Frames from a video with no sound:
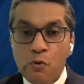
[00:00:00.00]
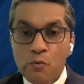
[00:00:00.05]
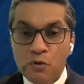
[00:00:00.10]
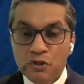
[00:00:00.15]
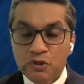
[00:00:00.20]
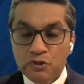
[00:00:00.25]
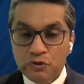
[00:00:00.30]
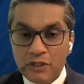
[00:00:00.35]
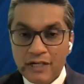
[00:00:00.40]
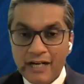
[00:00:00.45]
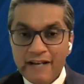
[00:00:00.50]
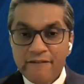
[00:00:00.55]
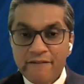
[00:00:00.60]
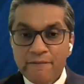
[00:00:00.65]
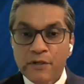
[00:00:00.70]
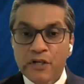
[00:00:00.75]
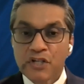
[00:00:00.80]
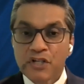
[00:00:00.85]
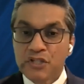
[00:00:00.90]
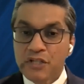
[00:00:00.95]

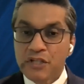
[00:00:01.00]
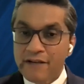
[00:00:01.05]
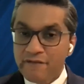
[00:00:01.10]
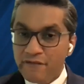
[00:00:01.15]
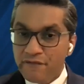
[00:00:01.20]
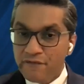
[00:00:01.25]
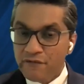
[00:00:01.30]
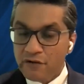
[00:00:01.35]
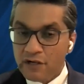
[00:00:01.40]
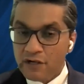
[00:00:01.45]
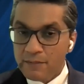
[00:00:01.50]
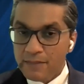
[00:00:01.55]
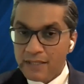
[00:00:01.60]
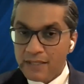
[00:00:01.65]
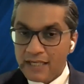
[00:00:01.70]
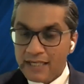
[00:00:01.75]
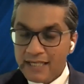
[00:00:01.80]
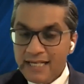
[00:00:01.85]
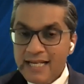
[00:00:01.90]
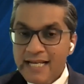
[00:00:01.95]
overdrive because you have a foreign
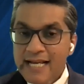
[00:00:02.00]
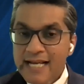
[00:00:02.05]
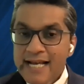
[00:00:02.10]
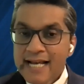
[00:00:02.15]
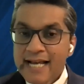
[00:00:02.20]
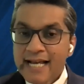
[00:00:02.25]
body,